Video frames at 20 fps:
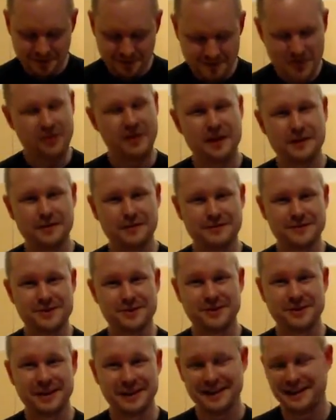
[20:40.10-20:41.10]
thank you for
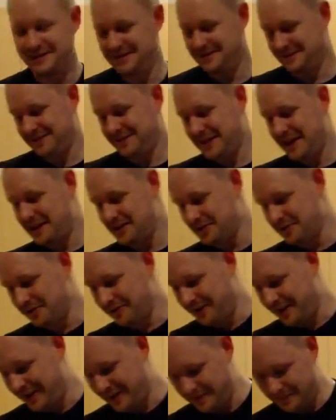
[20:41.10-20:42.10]
tuning in. Glad you're a
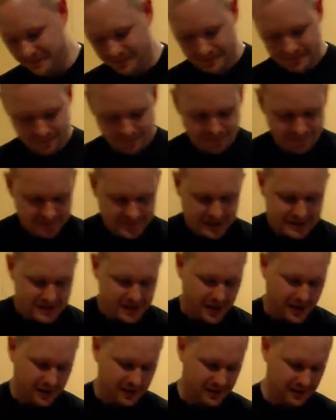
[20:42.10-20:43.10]
fan.
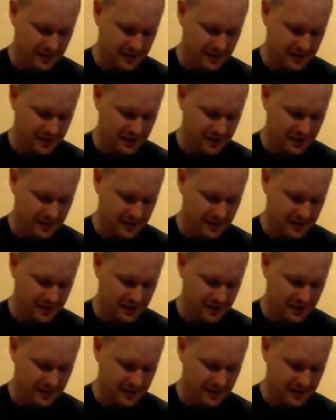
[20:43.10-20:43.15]
So,